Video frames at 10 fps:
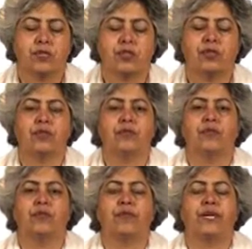So
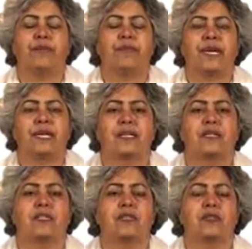when
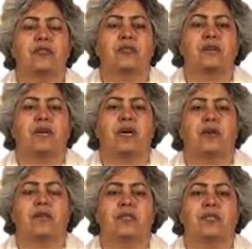Bacon talks
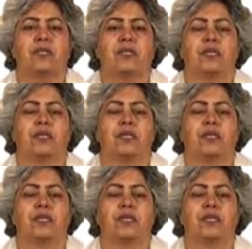about